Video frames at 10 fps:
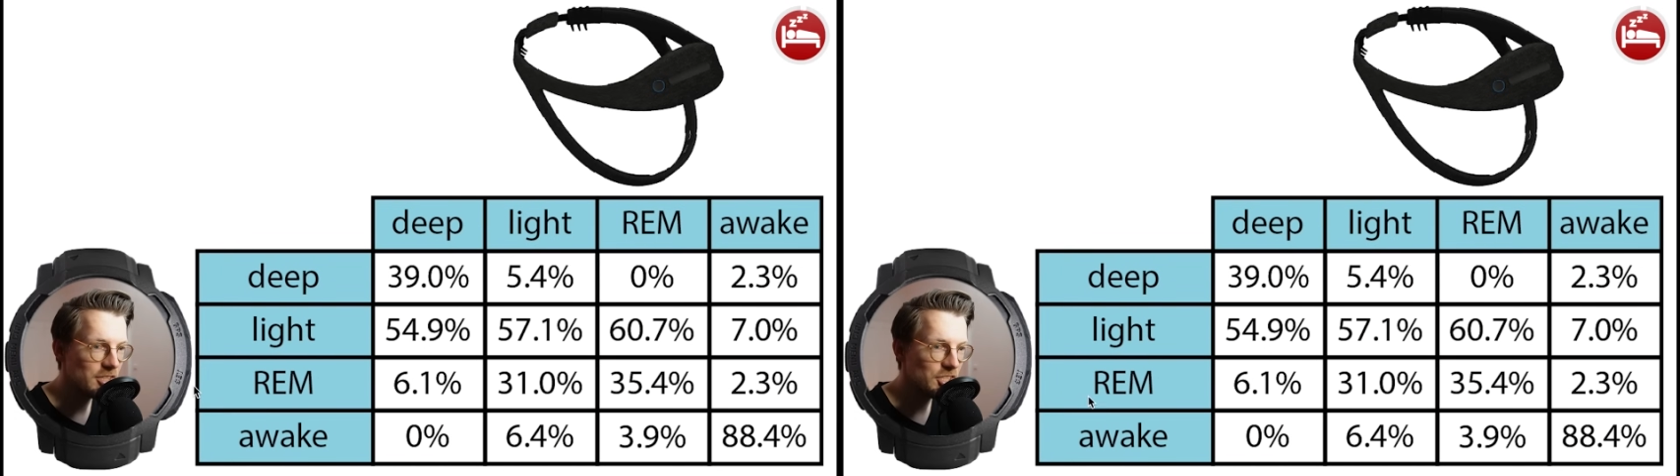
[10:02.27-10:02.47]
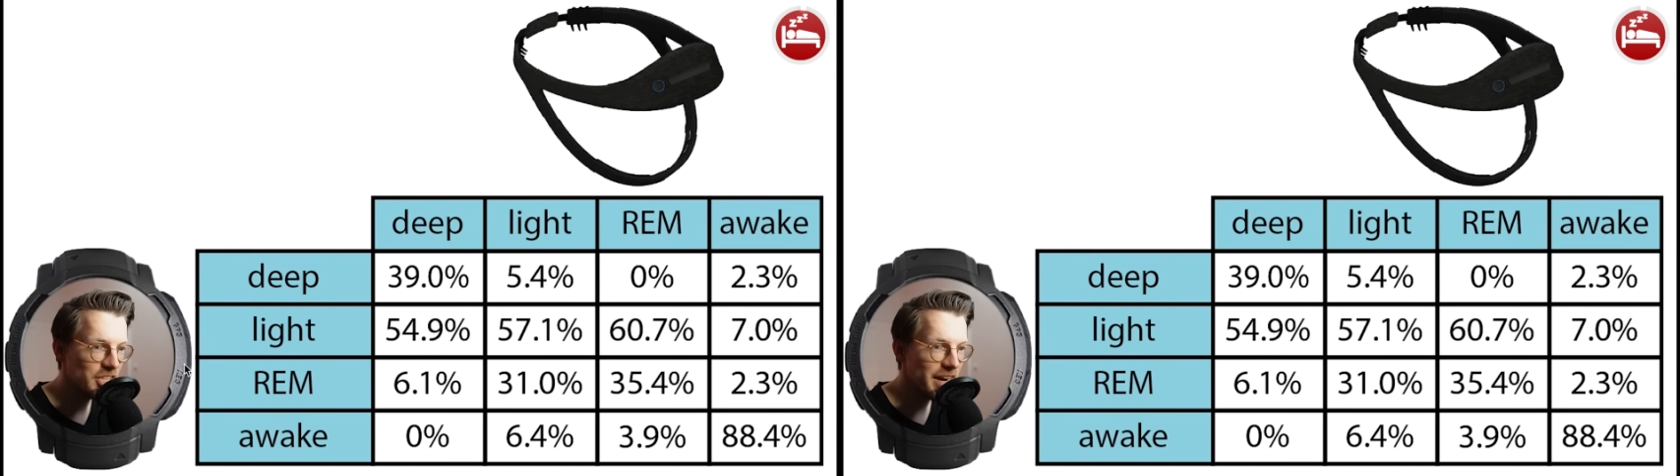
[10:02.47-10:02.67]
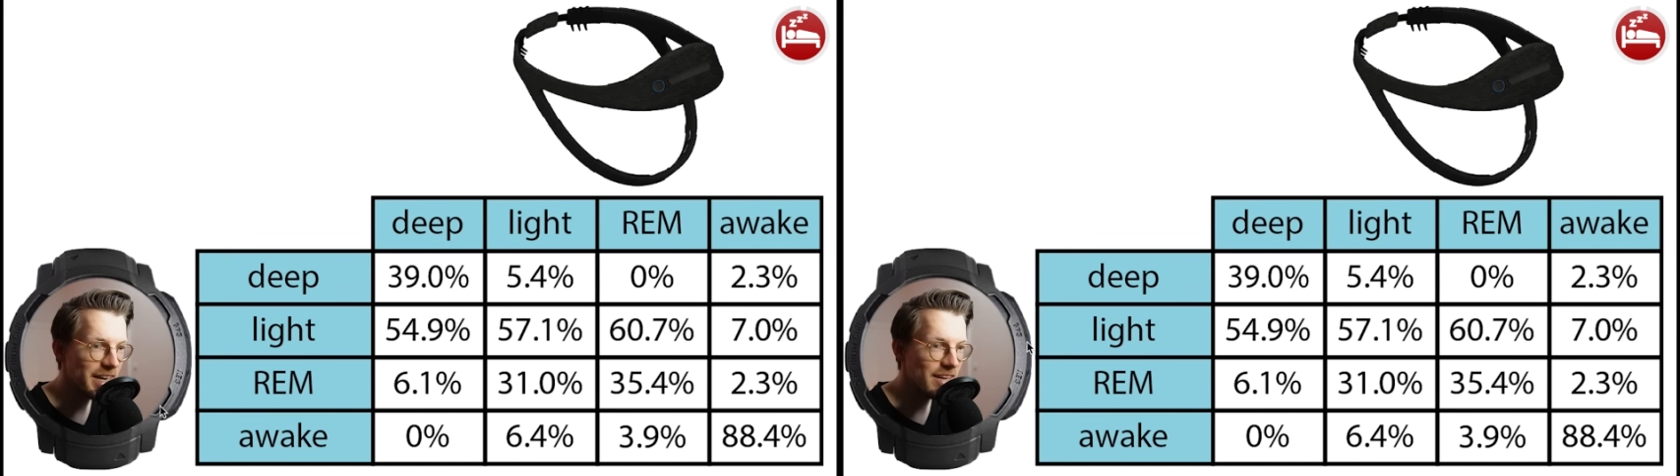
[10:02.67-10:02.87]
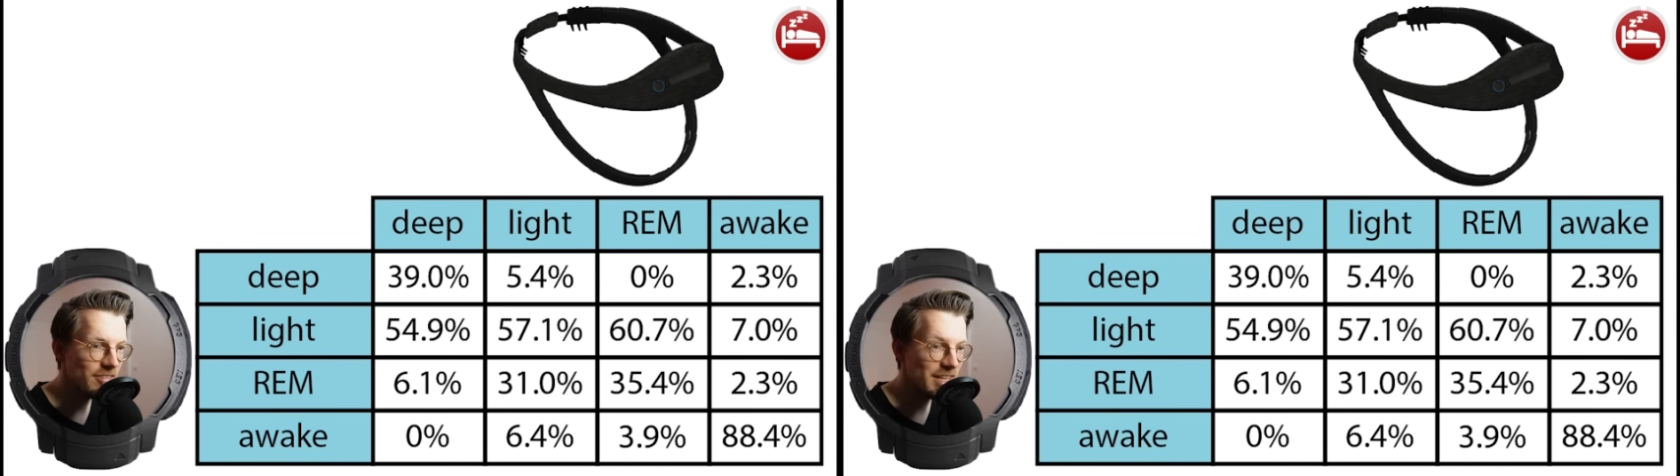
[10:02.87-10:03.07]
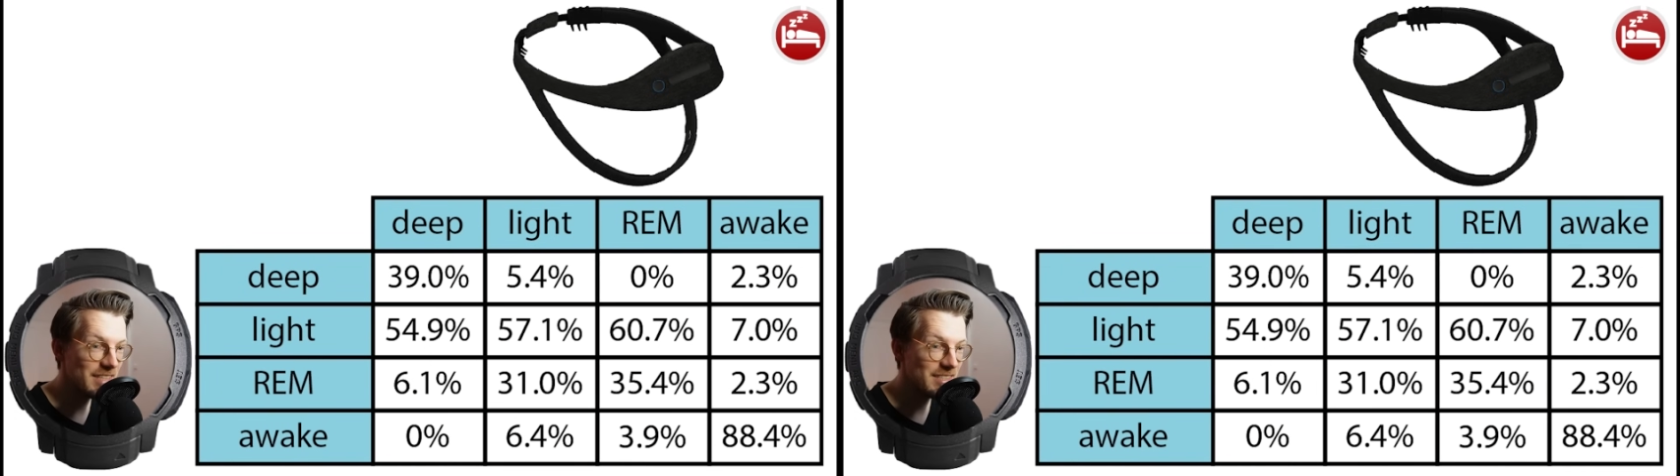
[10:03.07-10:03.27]
To check if
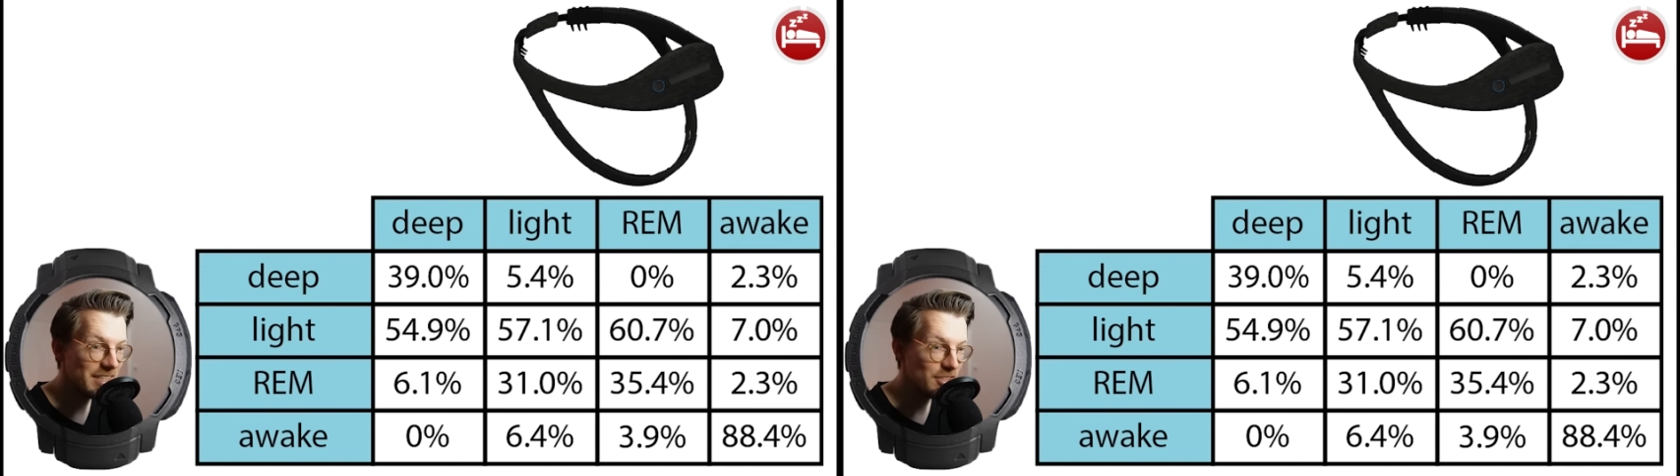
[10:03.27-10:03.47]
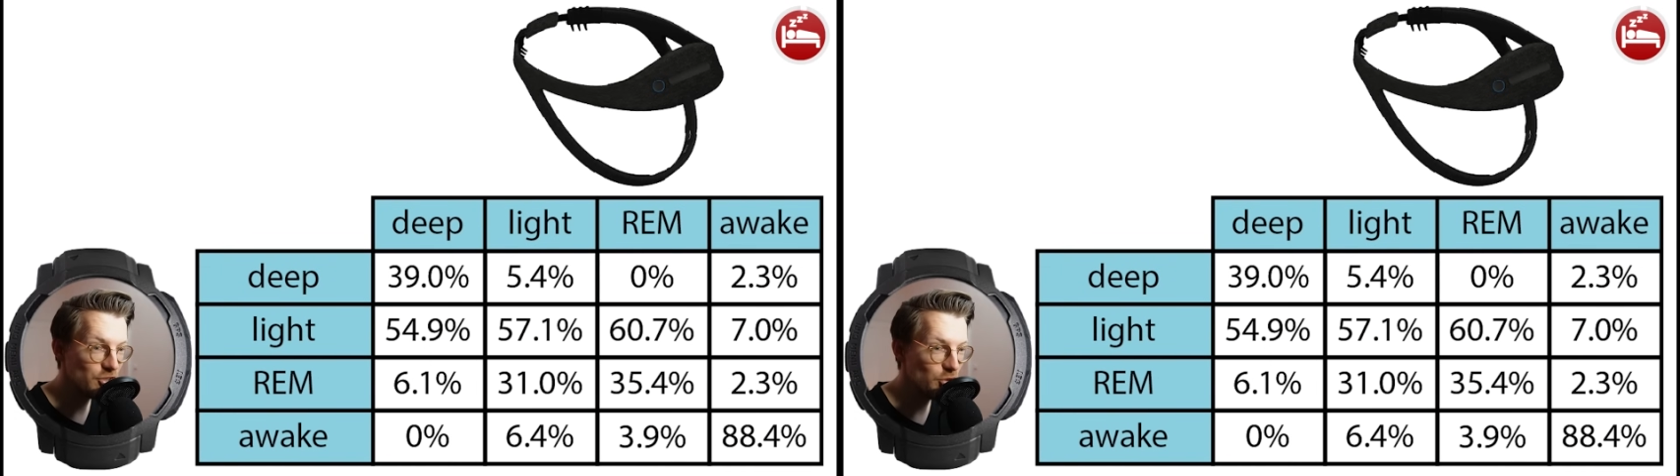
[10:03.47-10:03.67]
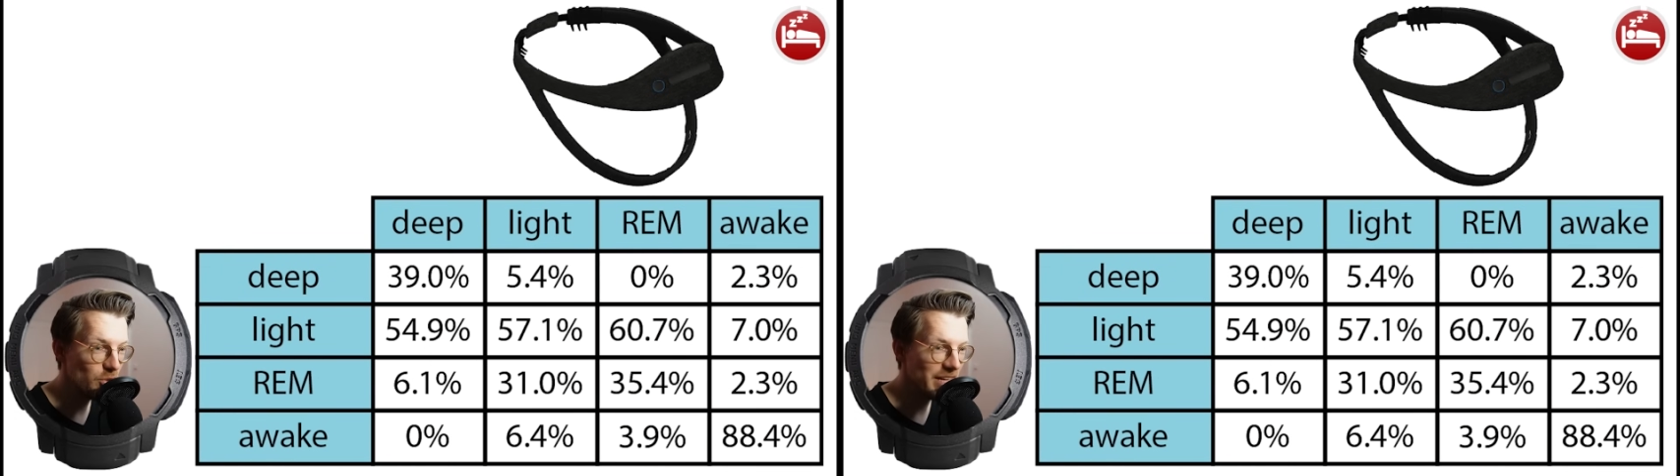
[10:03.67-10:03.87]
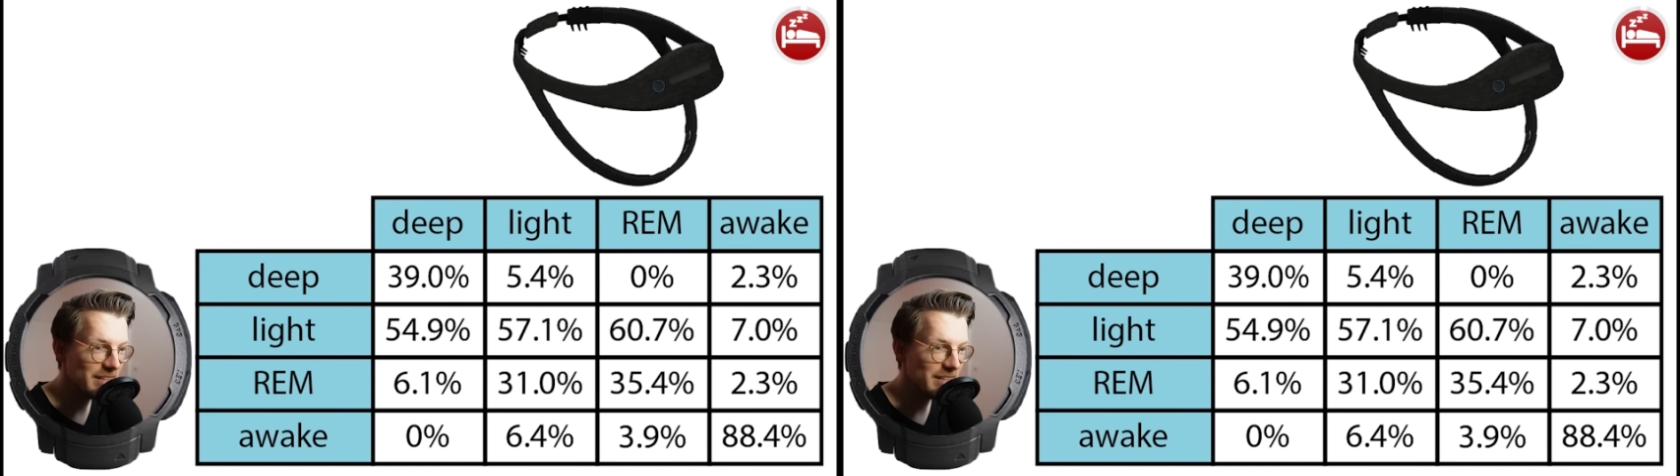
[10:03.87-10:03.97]
the Instinct 2 can